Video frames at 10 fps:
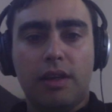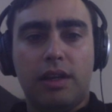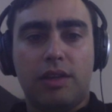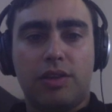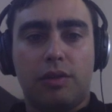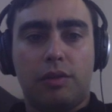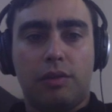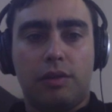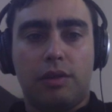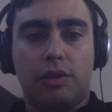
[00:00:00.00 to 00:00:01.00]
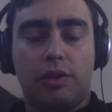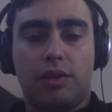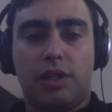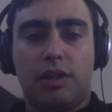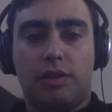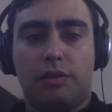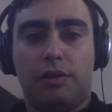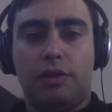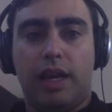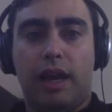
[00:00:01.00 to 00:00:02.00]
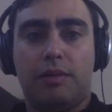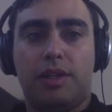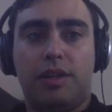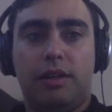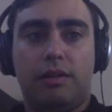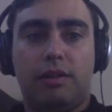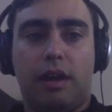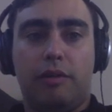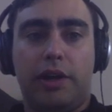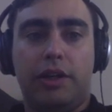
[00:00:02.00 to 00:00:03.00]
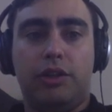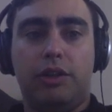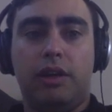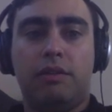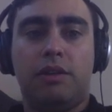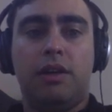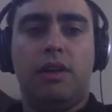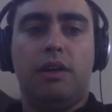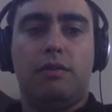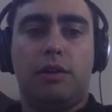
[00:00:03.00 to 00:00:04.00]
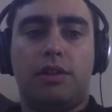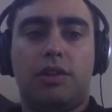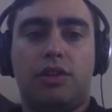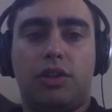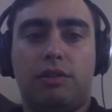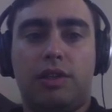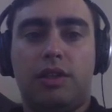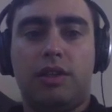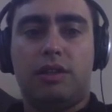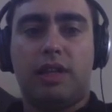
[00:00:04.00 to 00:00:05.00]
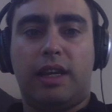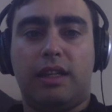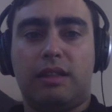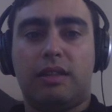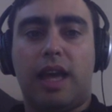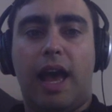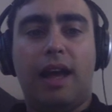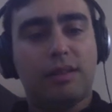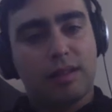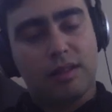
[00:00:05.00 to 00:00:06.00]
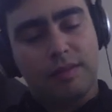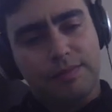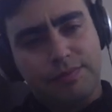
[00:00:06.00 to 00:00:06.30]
And so you'll see there's a few tabs here, not very intuitive. First is services, second is tasks.